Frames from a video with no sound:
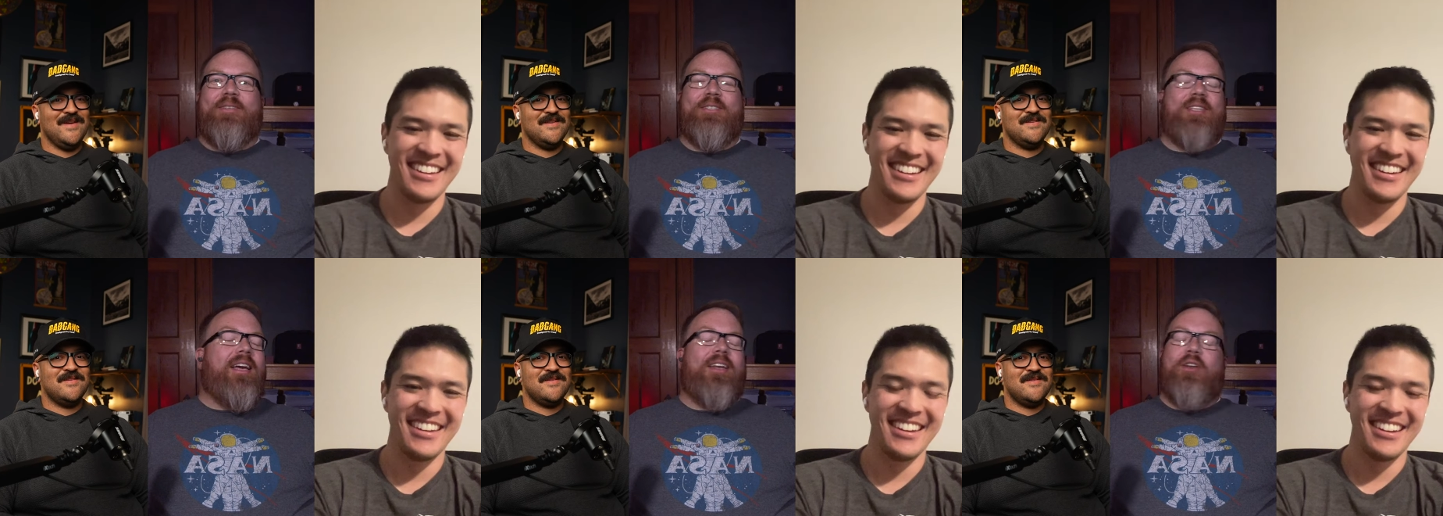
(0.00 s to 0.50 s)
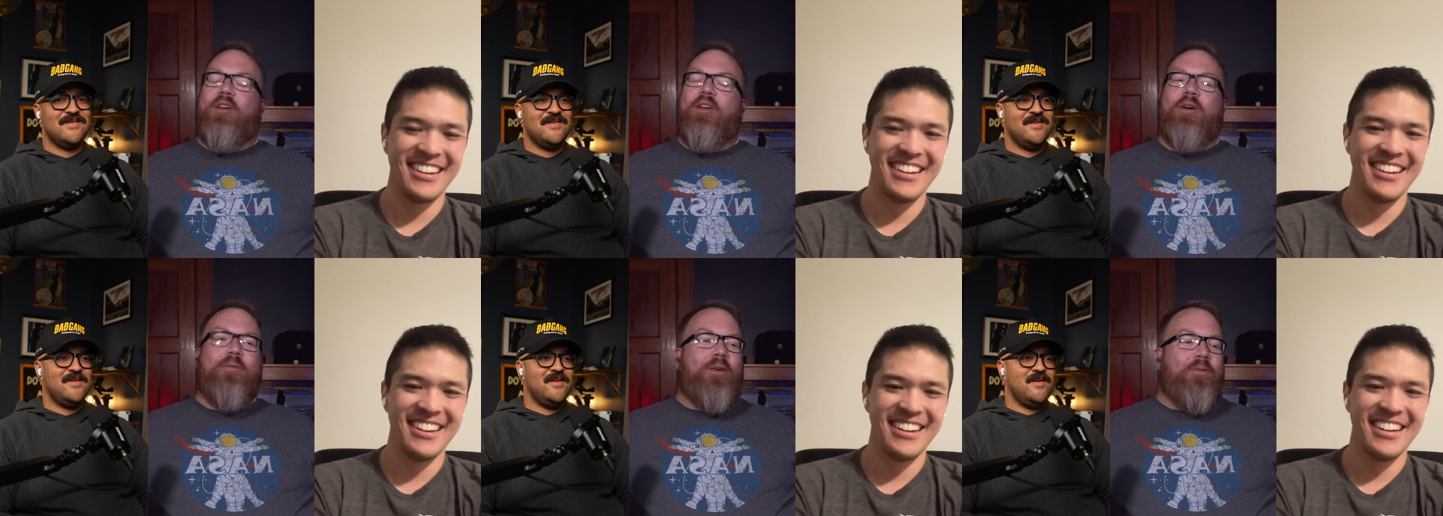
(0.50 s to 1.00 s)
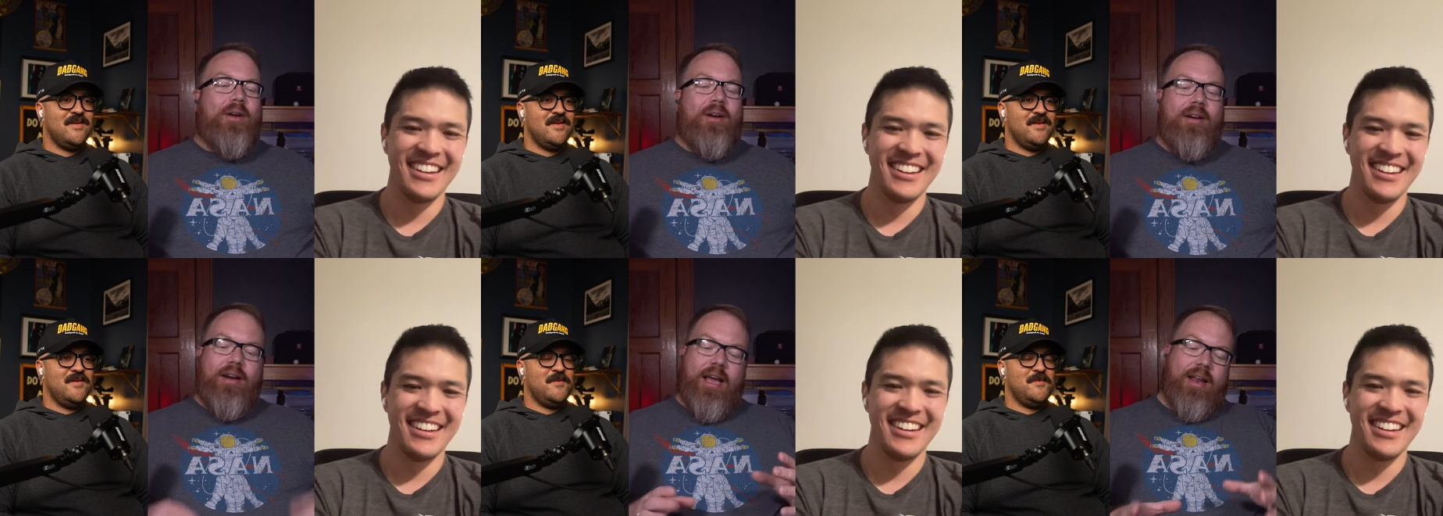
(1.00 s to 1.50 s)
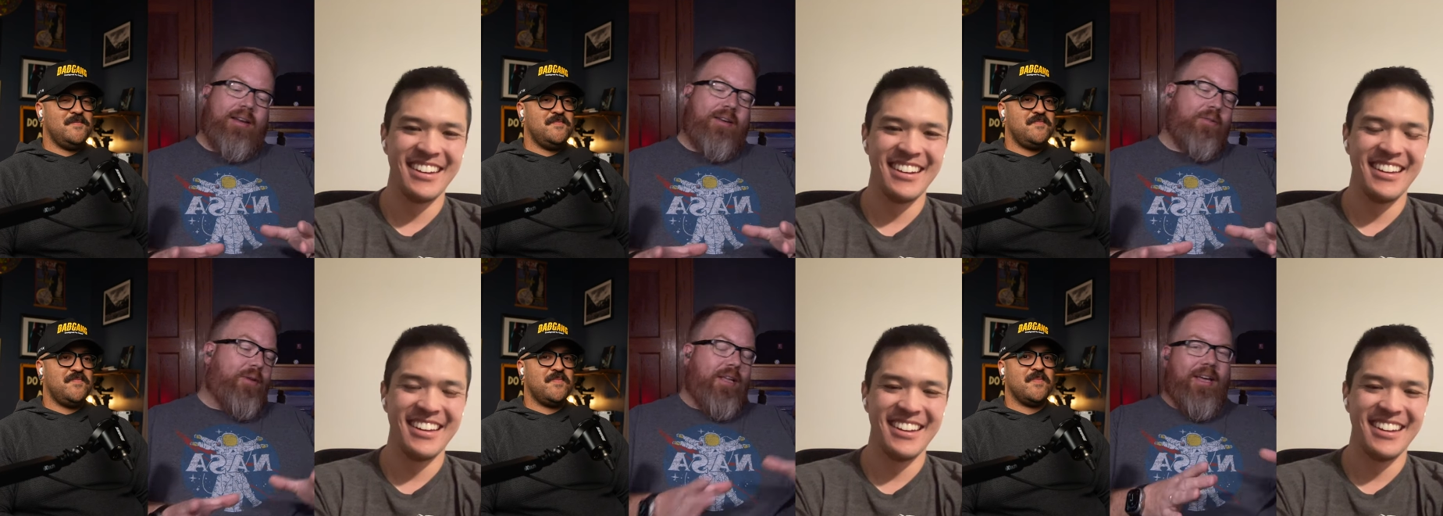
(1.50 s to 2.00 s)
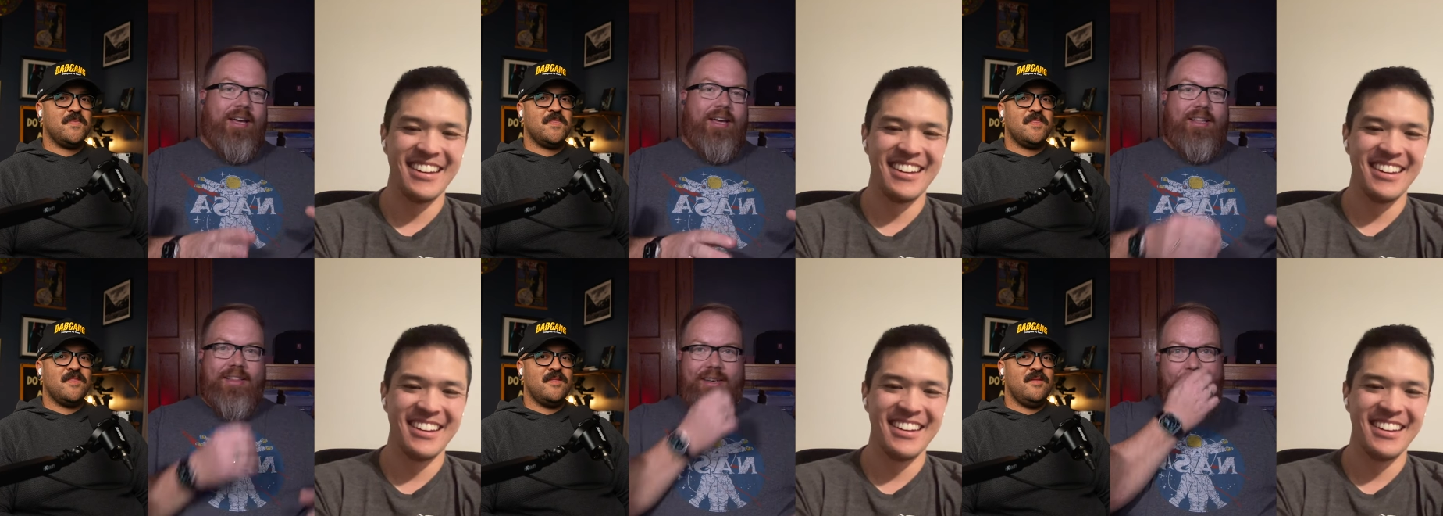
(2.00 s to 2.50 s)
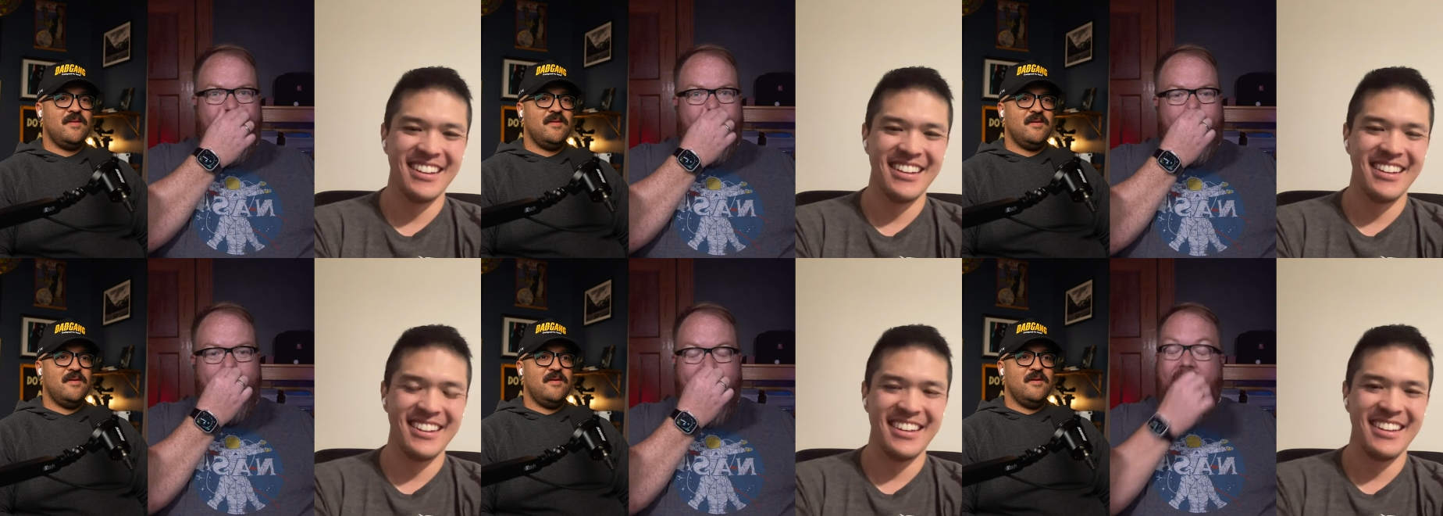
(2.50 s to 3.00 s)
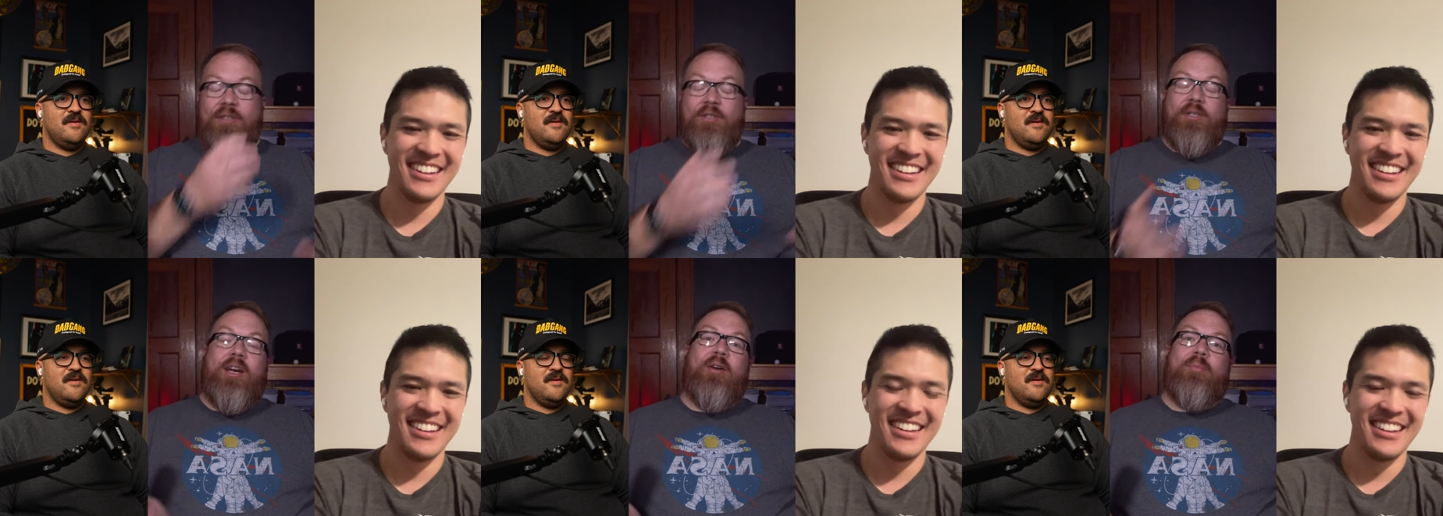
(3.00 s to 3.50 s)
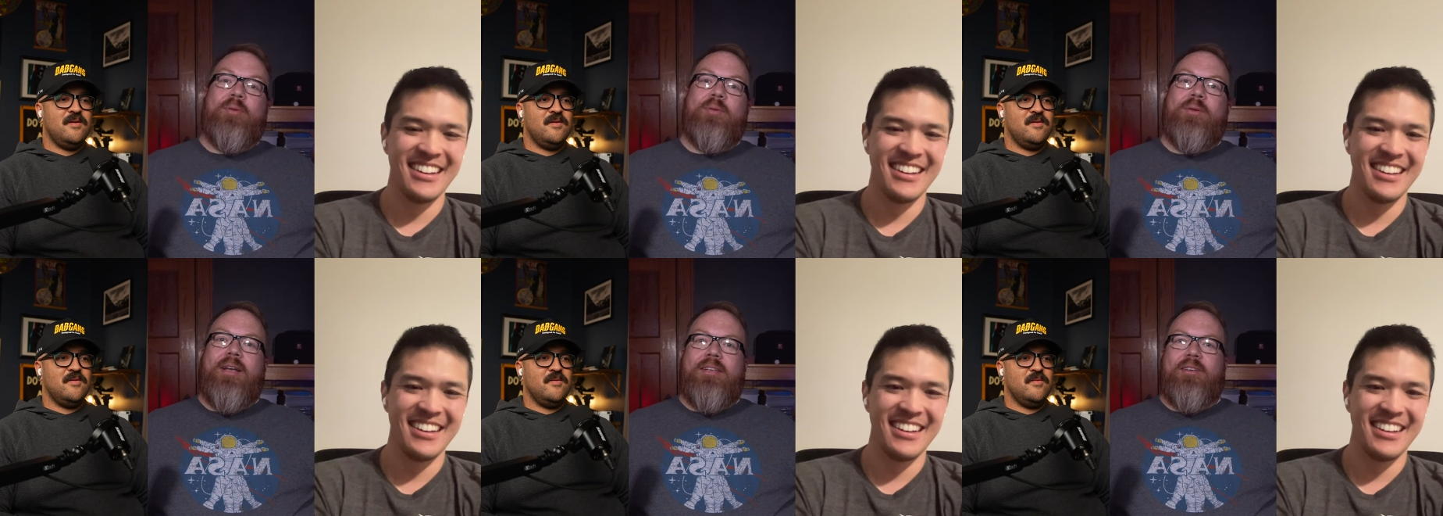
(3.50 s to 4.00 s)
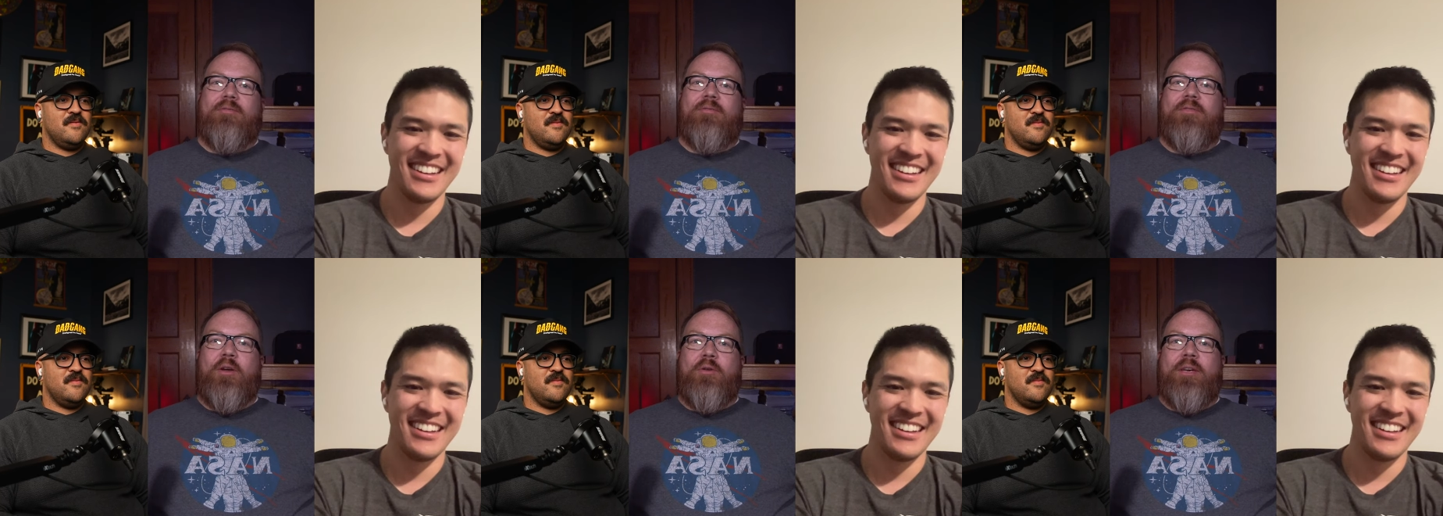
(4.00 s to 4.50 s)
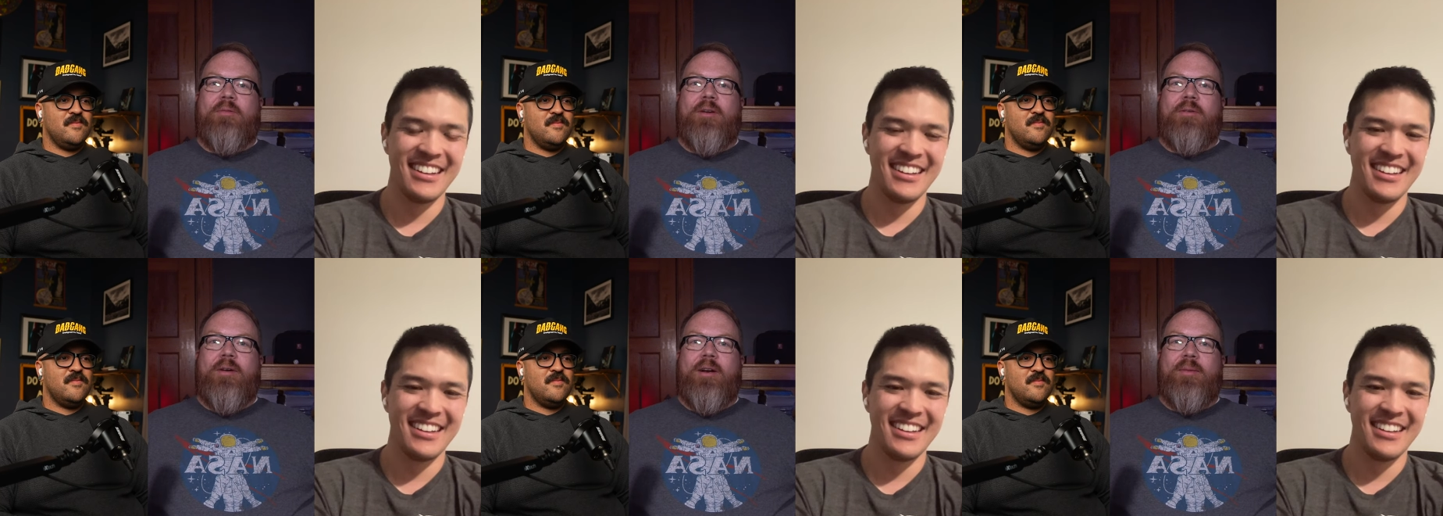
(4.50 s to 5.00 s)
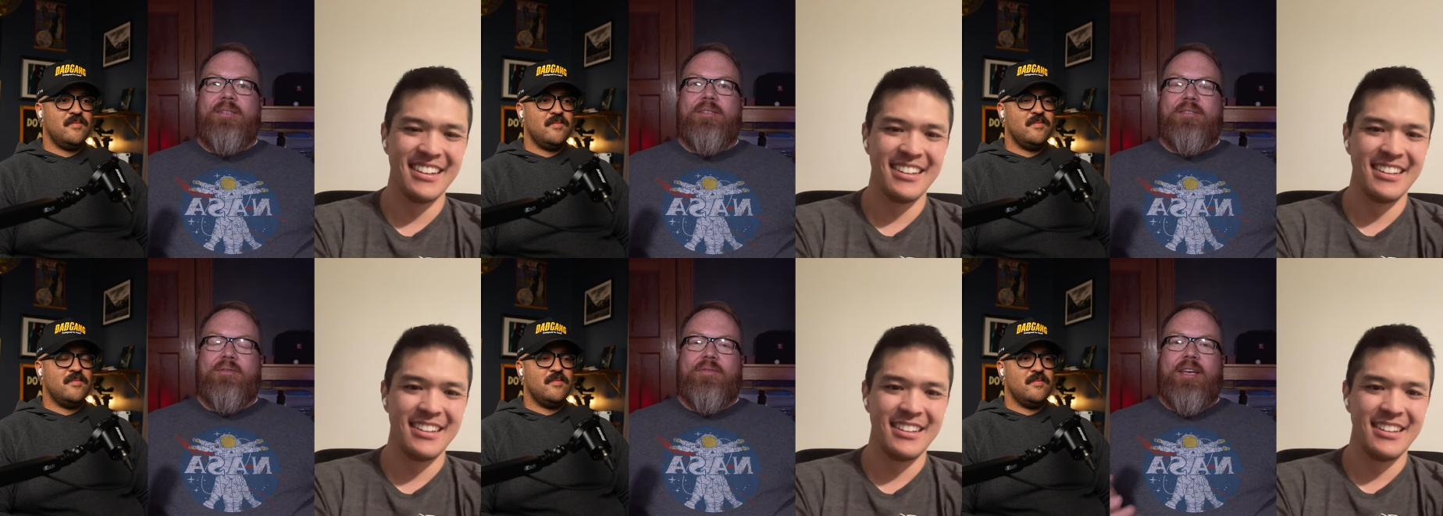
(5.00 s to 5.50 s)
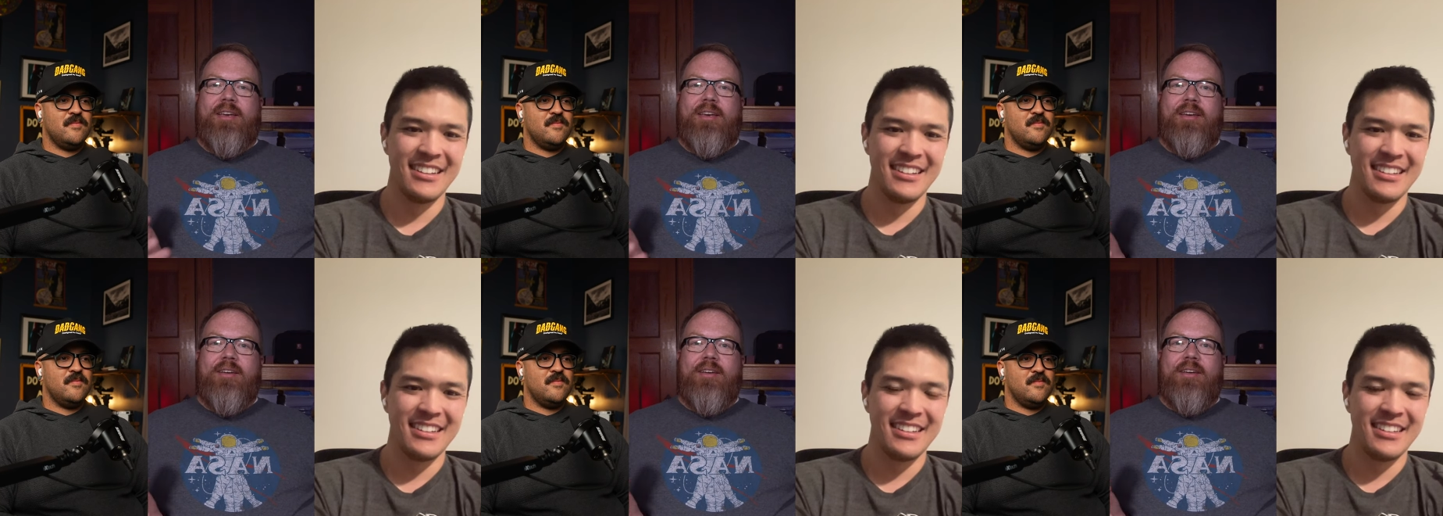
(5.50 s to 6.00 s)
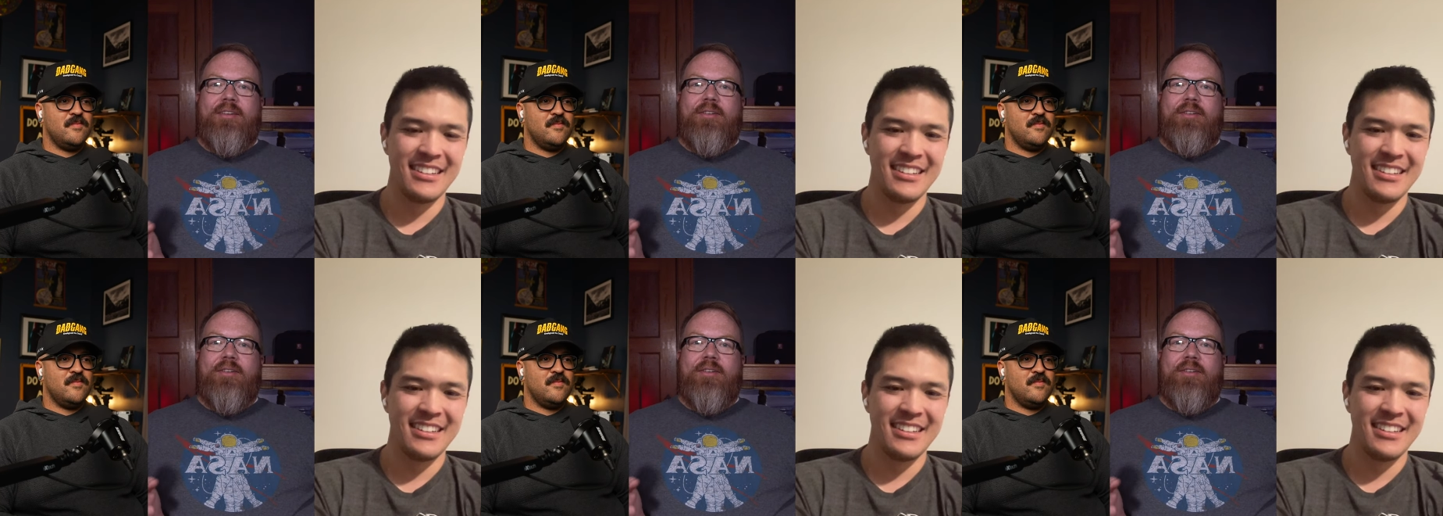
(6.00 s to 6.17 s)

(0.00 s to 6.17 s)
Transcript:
Speaker 1: like no you are not doing that like actually our pool has a floaty requirement so if like your kid